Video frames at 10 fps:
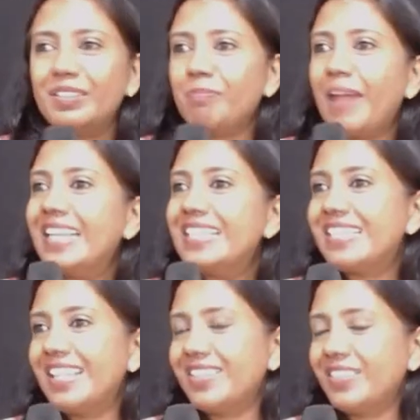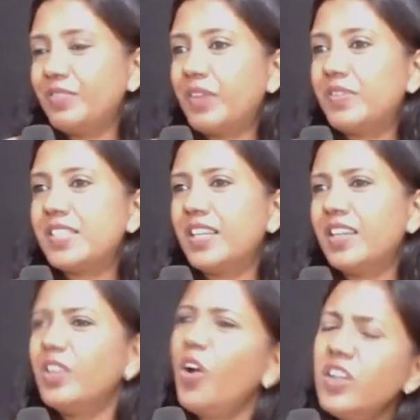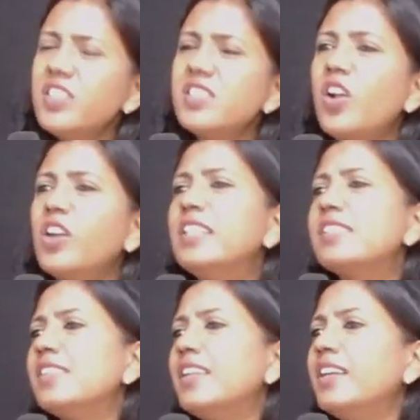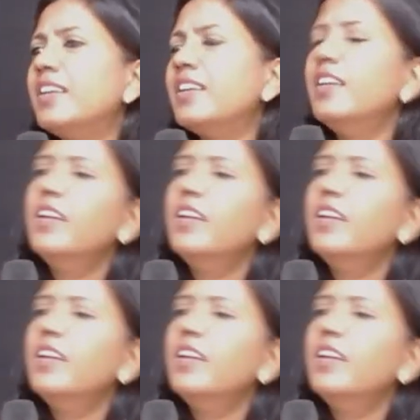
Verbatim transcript: mindset where we say, God is not listening,